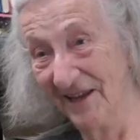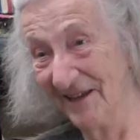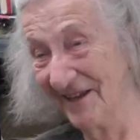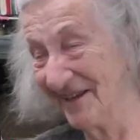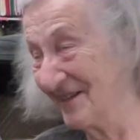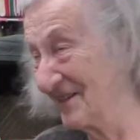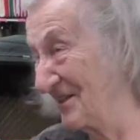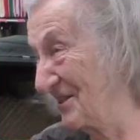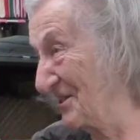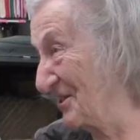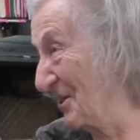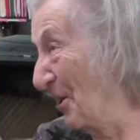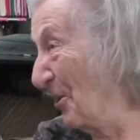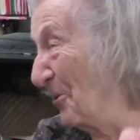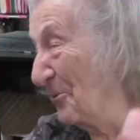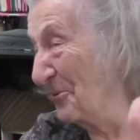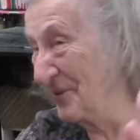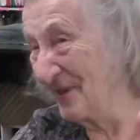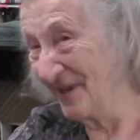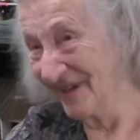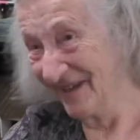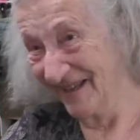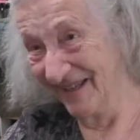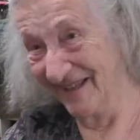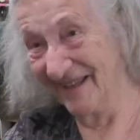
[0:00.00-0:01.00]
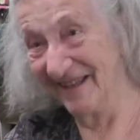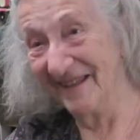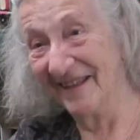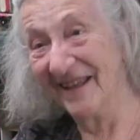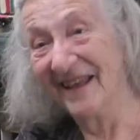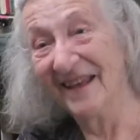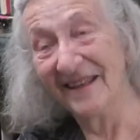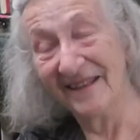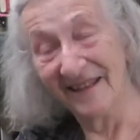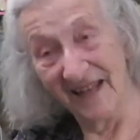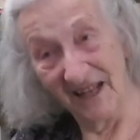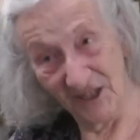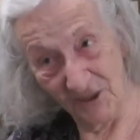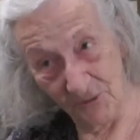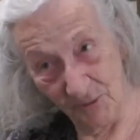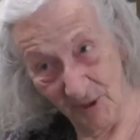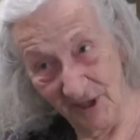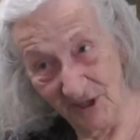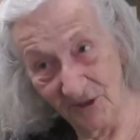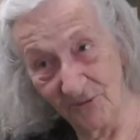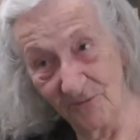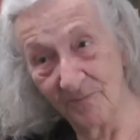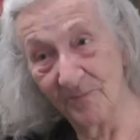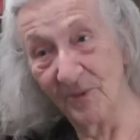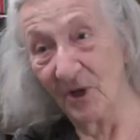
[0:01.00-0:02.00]
So that's
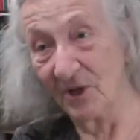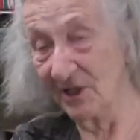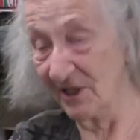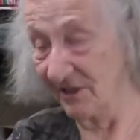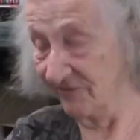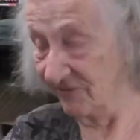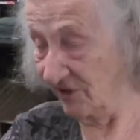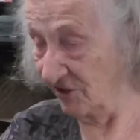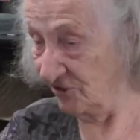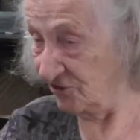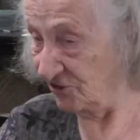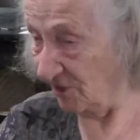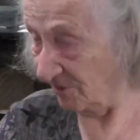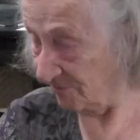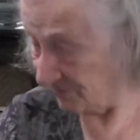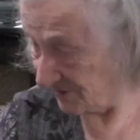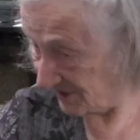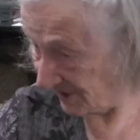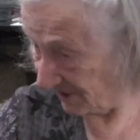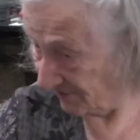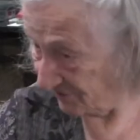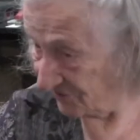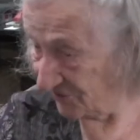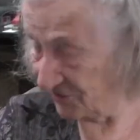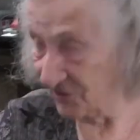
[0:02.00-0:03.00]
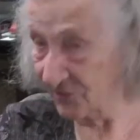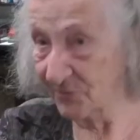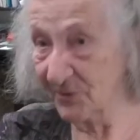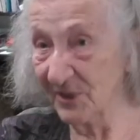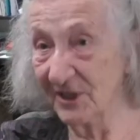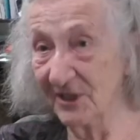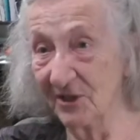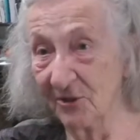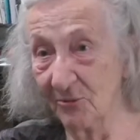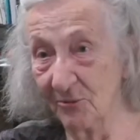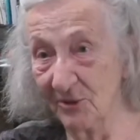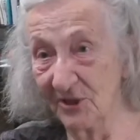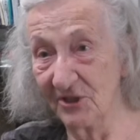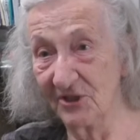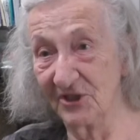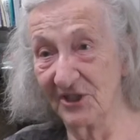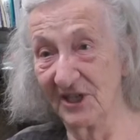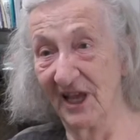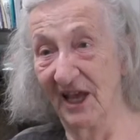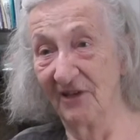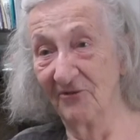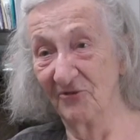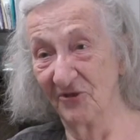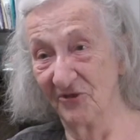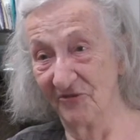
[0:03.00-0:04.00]
why Bolivar jumps out of the window, which
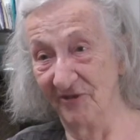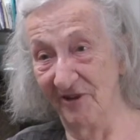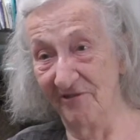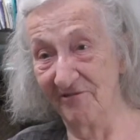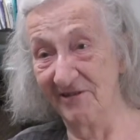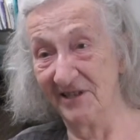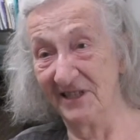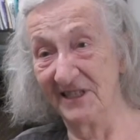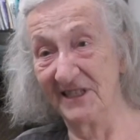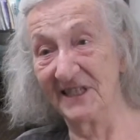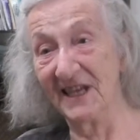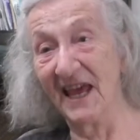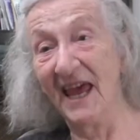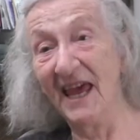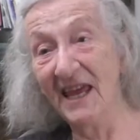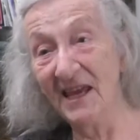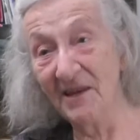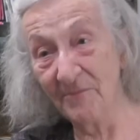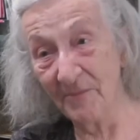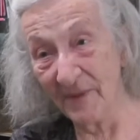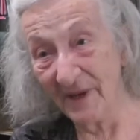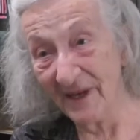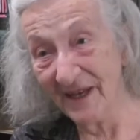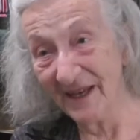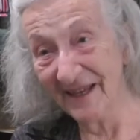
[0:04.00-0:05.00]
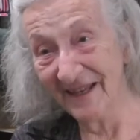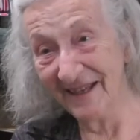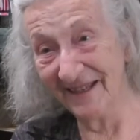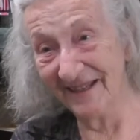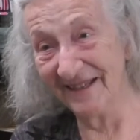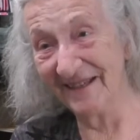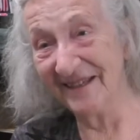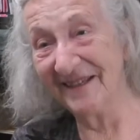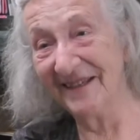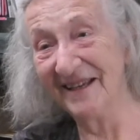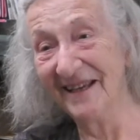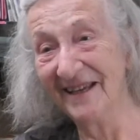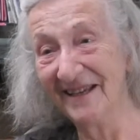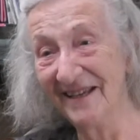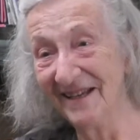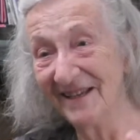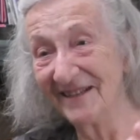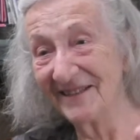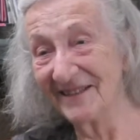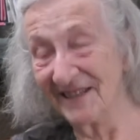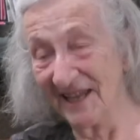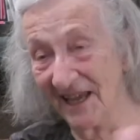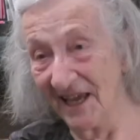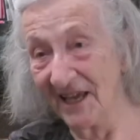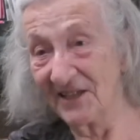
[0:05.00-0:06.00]
sounds very tame,
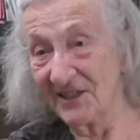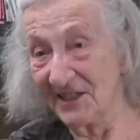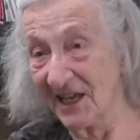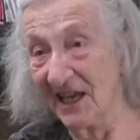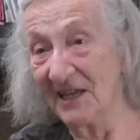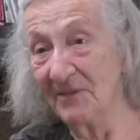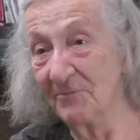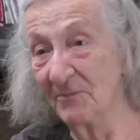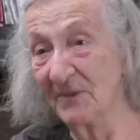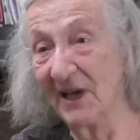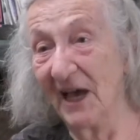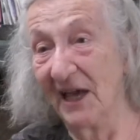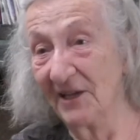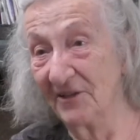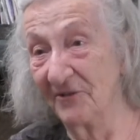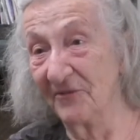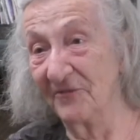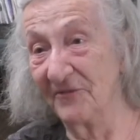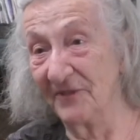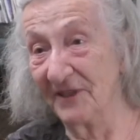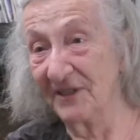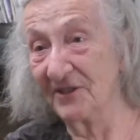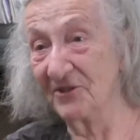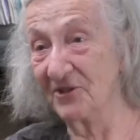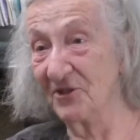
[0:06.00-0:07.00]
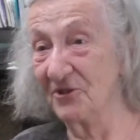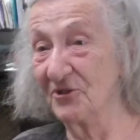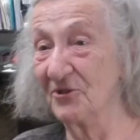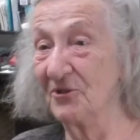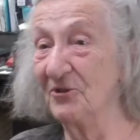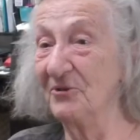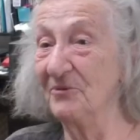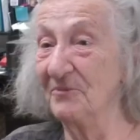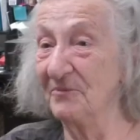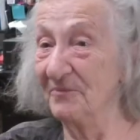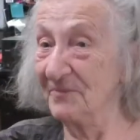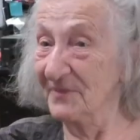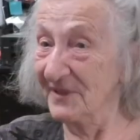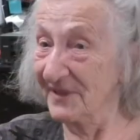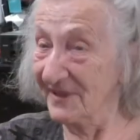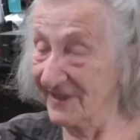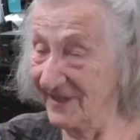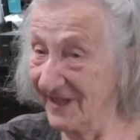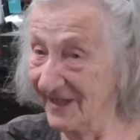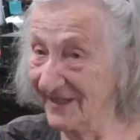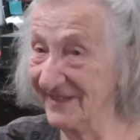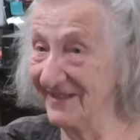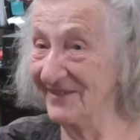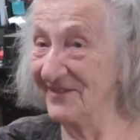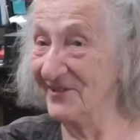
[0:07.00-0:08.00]
a tame kind of thing to do.
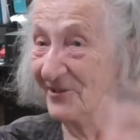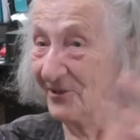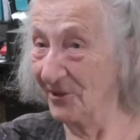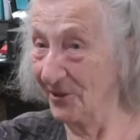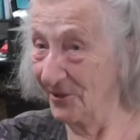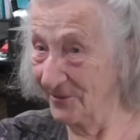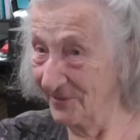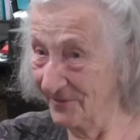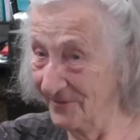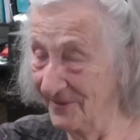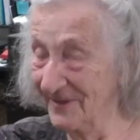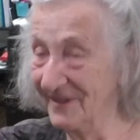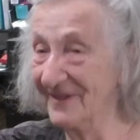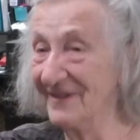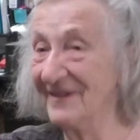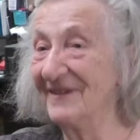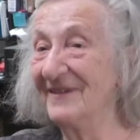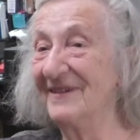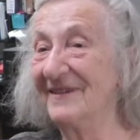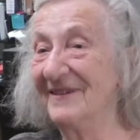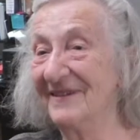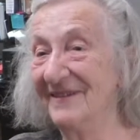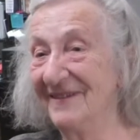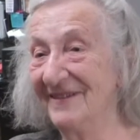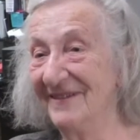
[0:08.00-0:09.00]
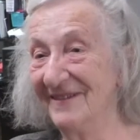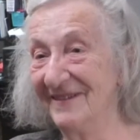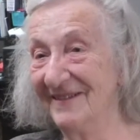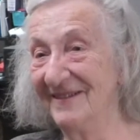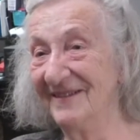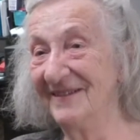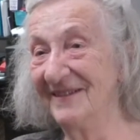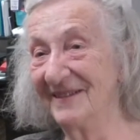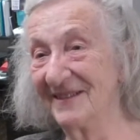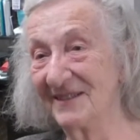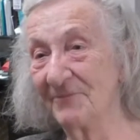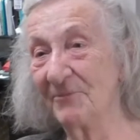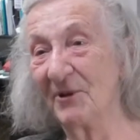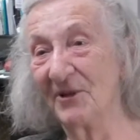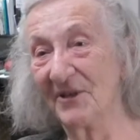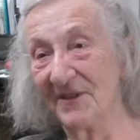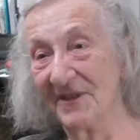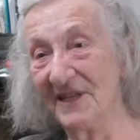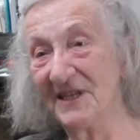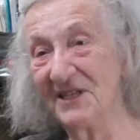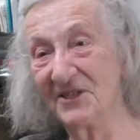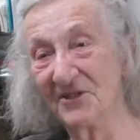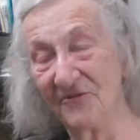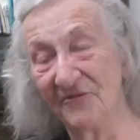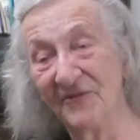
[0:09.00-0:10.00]
But, you know, it's one of
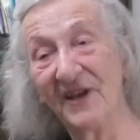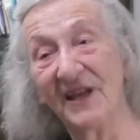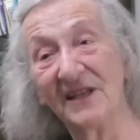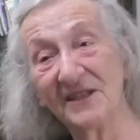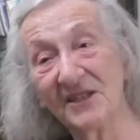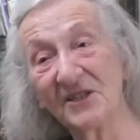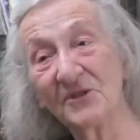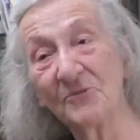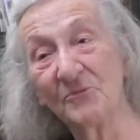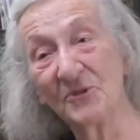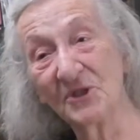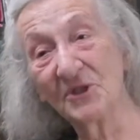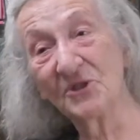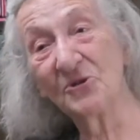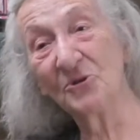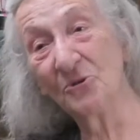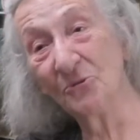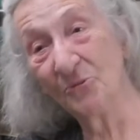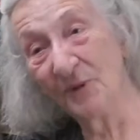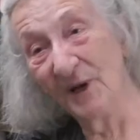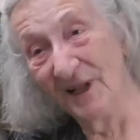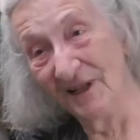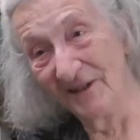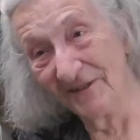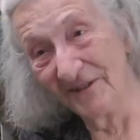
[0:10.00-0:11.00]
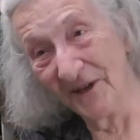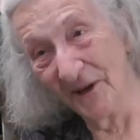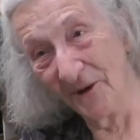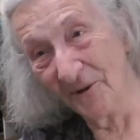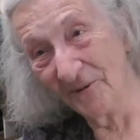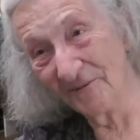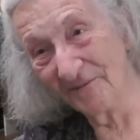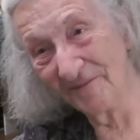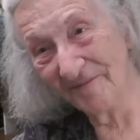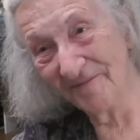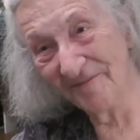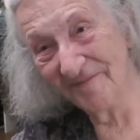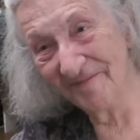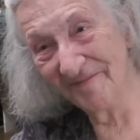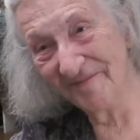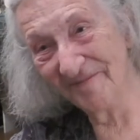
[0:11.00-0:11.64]
these events that was too well known.